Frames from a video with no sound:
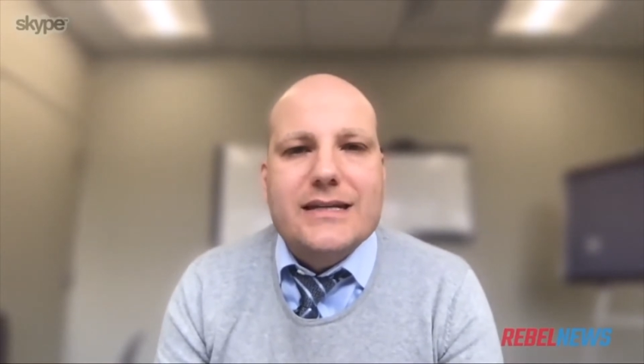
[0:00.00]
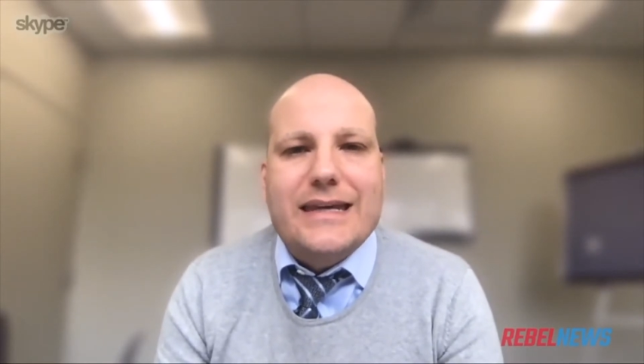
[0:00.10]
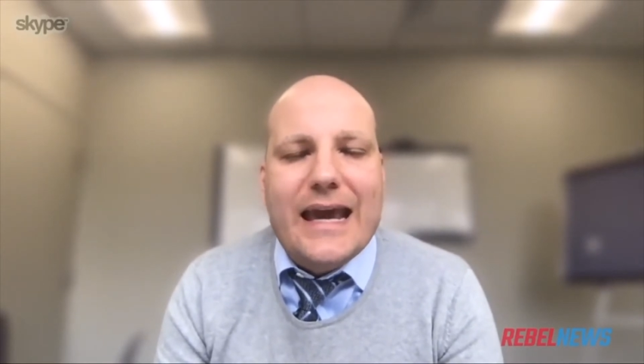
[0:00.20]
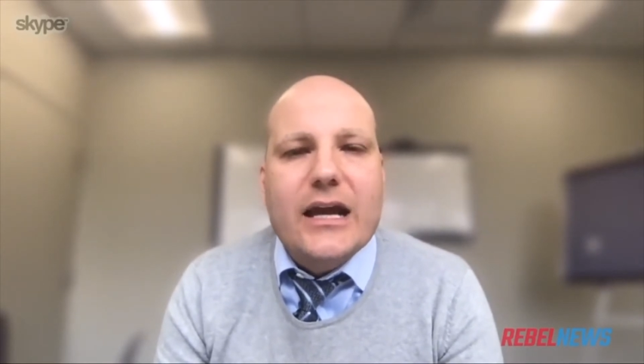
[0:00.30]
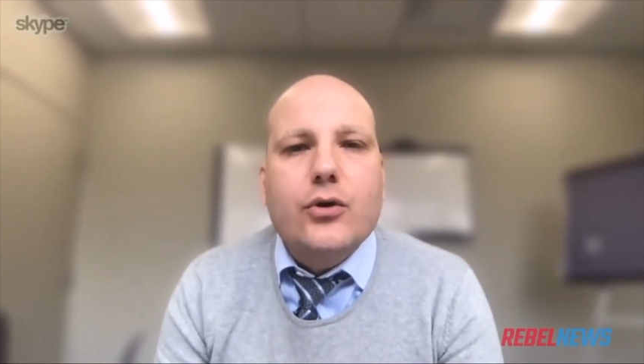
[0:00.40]
It's
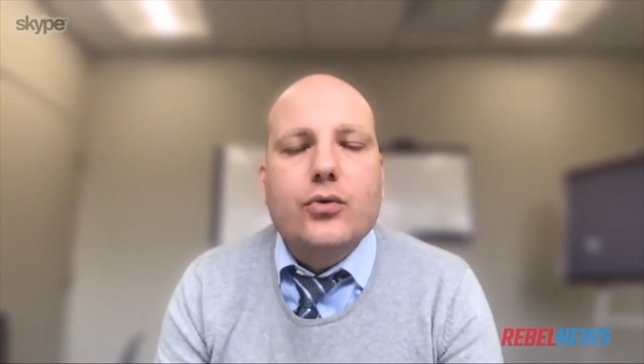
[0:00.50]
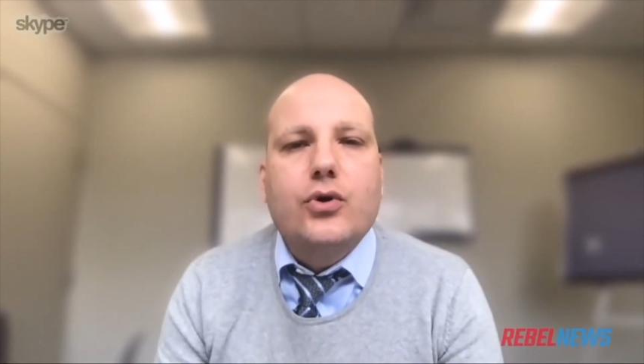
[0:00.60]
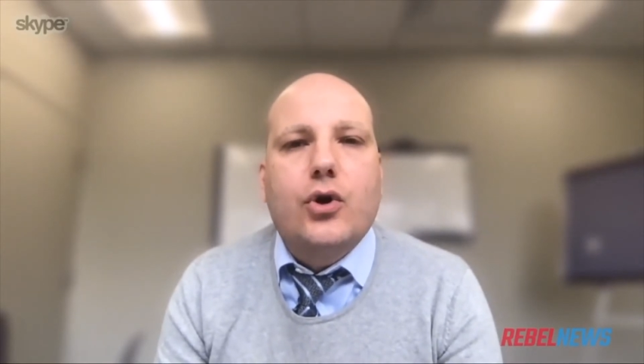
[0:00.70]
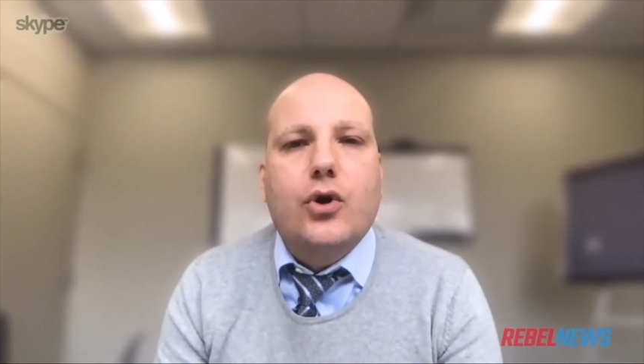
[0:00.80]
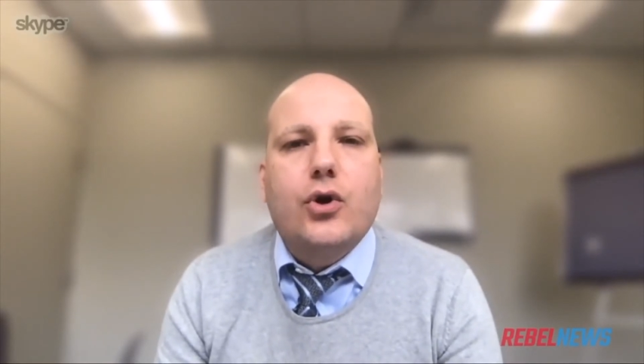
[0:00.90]
a
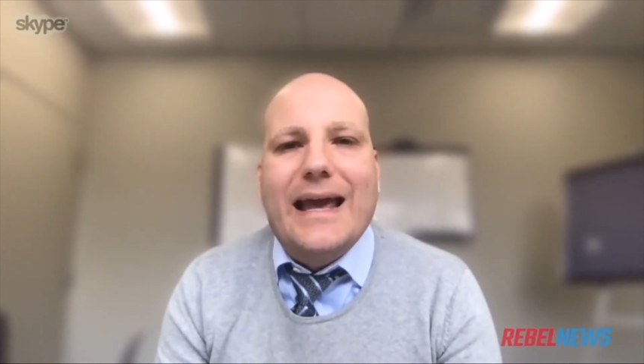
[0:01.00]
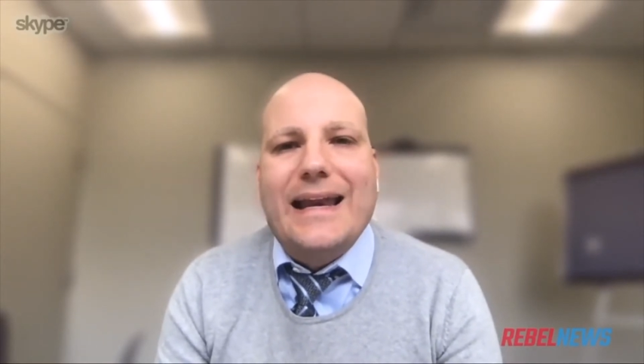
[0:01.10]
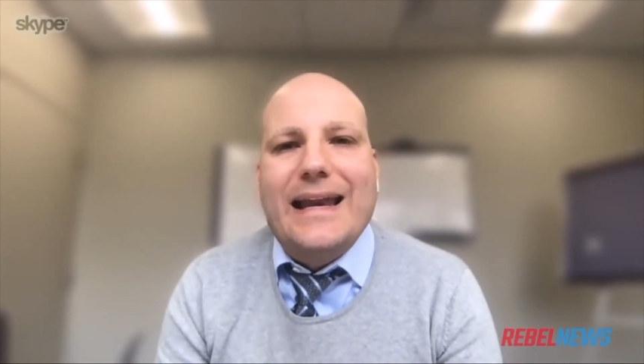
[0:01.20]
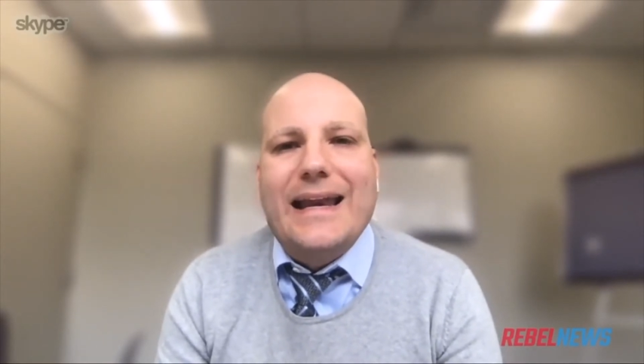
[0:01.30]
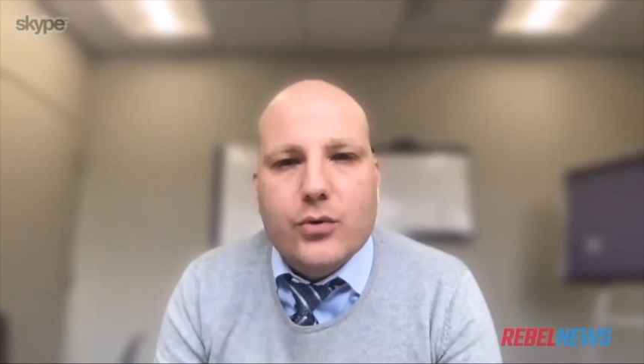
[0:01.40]
kangaroo court
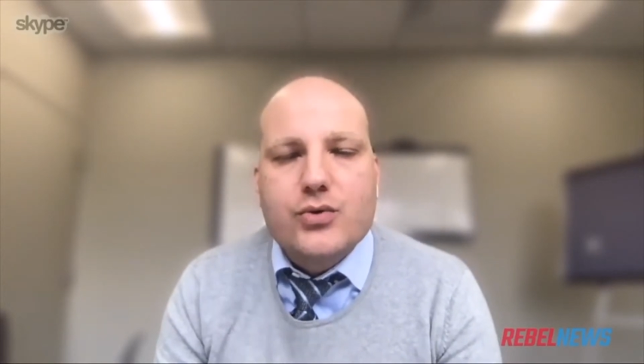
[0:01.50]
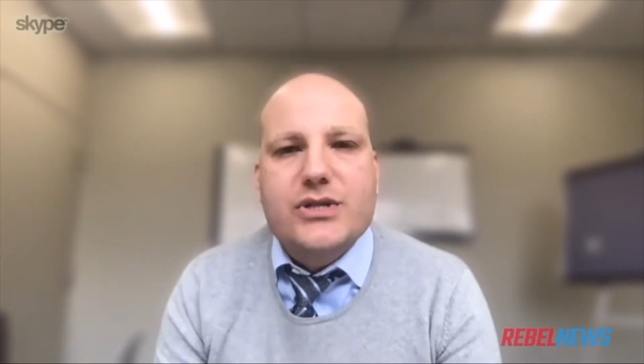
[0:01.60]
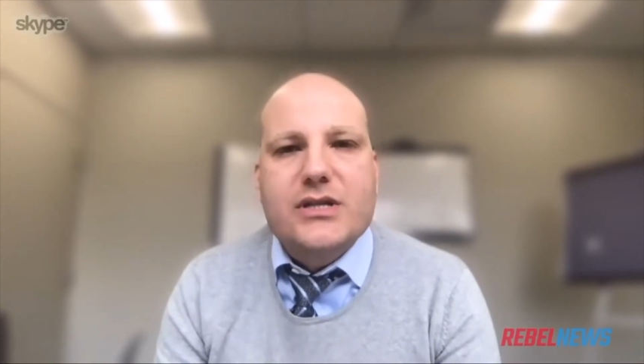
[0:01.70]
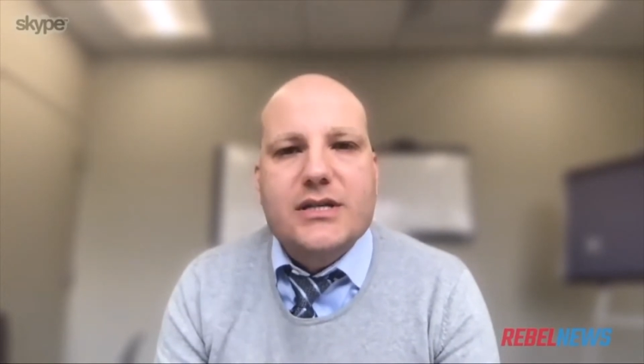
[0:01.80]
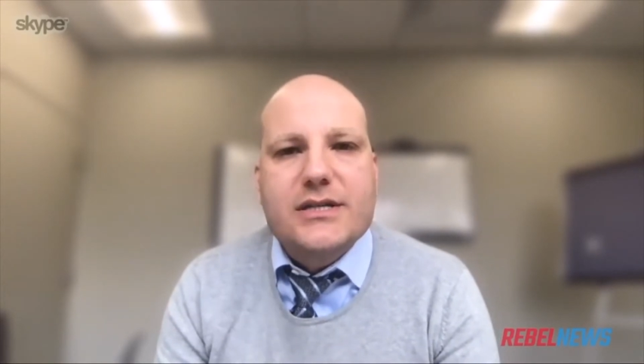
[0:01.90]
and a
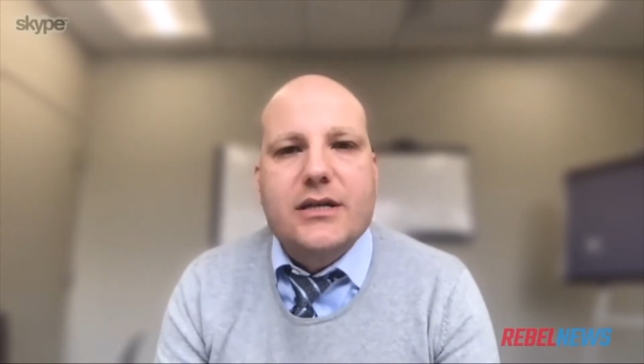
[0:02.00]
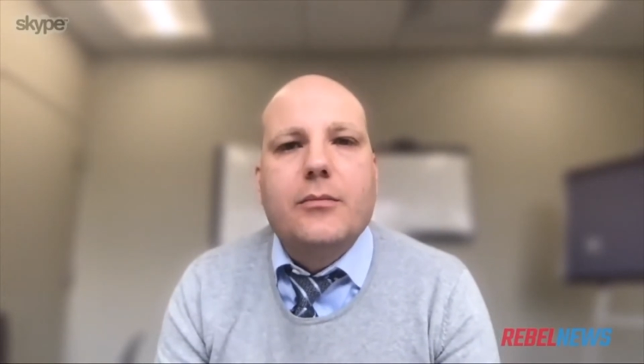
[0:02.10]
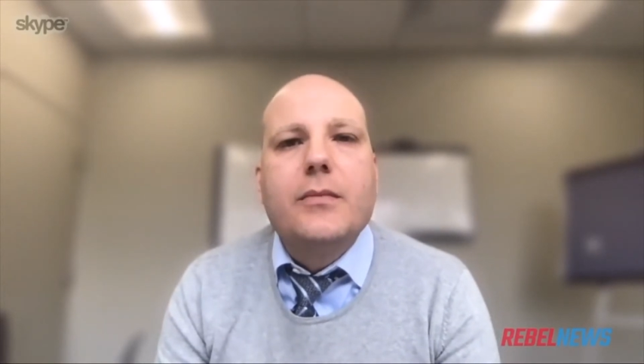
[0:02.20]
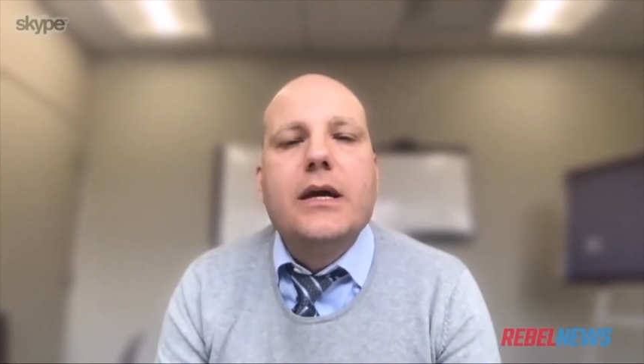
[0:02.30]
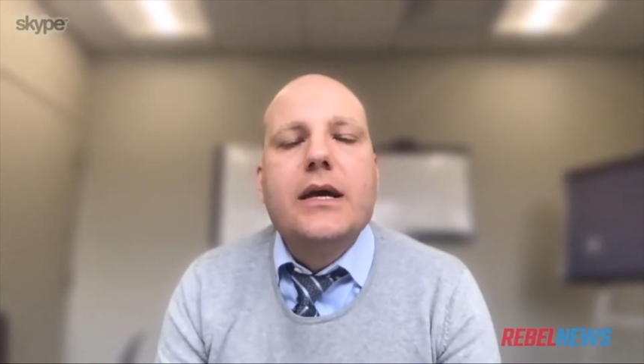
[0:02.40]
kangaroo
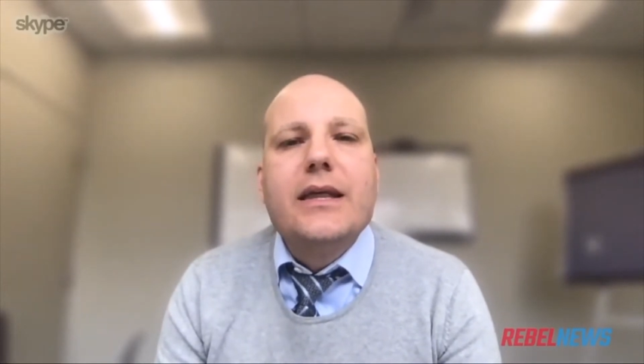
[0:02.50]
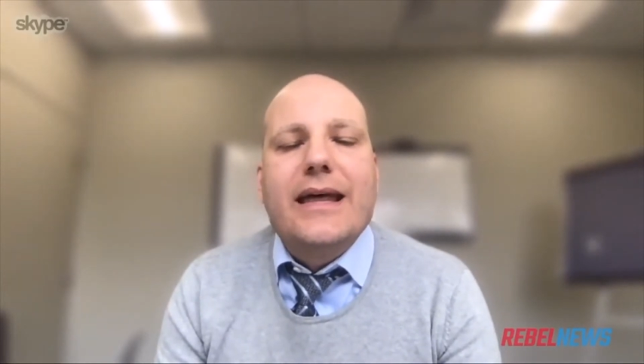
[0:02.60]
system